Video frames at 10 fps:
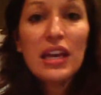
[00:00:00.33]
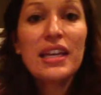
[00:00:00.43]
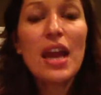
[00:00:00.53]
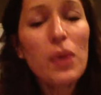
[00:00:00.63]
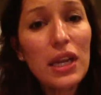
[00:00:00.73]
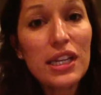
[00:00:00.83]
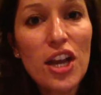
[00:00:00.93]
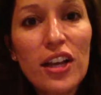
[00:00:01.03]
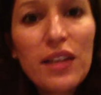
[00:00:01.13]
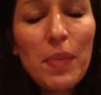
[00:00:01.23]
Now we're going to
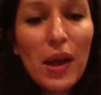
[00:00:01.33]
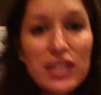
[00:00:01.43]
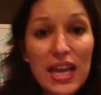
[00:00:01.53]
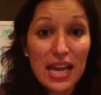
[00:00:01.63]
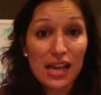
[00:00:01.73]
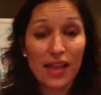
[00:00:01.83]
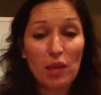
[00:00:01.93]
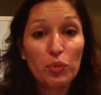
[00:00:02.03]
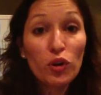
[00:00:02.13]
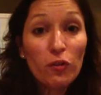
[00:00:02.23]
talk about taking
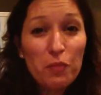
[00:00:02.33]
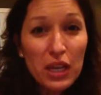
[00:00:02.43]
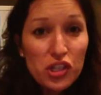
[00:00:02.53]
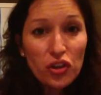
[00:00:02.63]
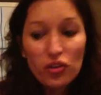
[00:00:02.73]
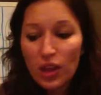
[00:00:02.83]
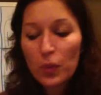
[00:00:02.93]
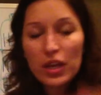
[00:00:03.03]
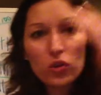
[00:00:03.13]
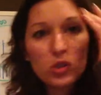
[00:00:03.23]
that proof picture that
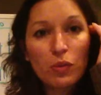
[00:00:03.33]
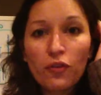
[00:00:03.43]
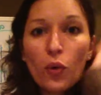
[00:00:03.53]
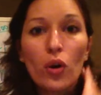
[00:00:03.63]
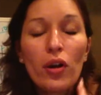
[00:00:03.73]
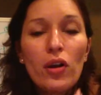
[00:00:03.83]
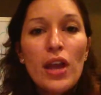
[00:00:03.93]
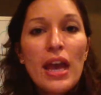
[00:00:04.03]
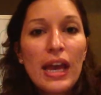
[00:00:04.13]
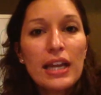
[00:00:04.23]
we used before
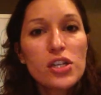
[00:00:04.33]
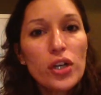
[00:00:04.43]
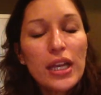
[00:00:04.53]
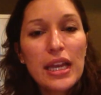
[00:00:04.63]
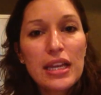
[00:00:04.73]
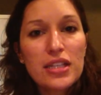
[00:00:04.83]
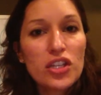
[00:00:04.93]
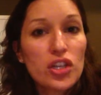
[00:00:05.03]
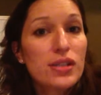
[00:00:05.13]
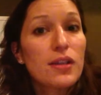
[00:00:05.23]
and turning it into
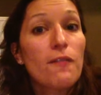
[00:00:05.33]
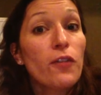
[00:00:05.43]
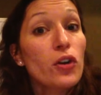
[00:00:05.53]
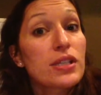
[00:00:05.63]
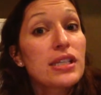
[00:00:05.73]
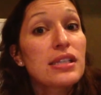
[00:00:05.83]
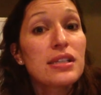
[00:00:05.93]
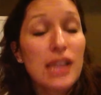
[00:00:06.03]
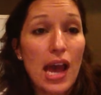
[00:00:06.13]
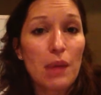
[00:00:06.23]
just the first
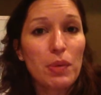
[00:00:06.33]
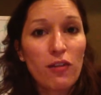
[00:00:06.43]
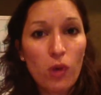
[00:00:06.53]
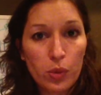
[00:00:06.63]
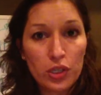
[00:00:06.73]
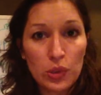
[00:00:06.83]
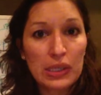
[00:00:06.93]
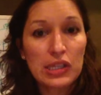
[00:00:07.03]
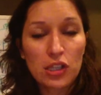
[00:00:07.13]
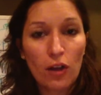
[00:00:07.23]
step of what we're
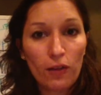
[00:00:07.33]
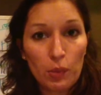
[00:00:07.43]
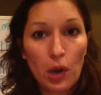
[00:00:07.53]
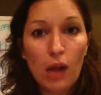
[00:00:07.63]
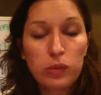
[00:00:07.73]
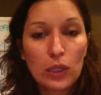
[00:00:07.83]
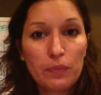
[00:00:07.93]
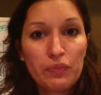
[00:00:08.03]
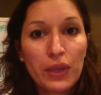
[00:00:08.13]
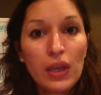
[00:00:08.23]
doing to solve the
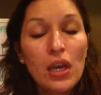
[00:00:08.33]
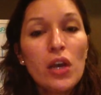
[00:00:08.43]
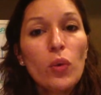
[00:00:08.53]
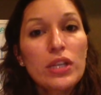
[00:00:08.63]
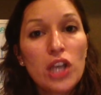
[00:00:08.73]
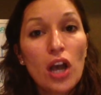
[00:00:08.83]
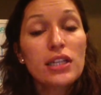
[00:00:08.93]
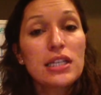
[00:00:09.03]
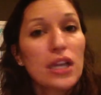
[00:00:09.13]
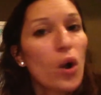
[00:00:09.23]
problem. We
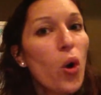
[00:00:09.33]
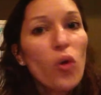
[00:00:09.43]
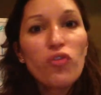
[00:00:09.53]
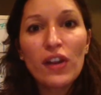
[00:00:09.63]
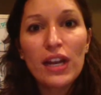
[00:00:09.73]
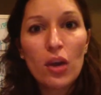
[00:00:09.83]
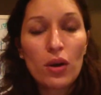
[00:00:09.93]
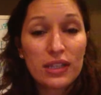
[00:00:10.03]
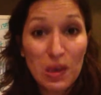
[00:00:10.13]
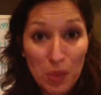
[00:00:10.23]
talked and did a whole video
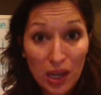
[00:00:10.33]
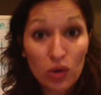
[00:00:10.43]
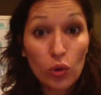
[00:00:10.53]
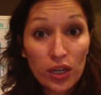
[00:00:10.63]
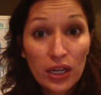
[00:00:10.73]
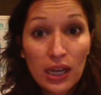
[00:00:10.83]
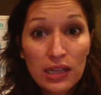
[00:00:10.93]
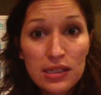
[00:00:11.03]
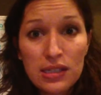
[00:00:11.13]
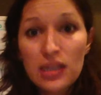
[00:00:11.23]
on keeping it
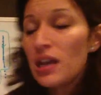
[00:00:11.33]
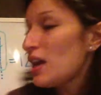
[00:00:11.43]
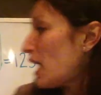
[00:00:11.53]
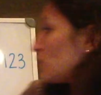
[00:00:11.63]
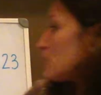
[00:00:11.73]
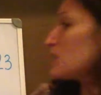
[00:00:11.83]
organized, and this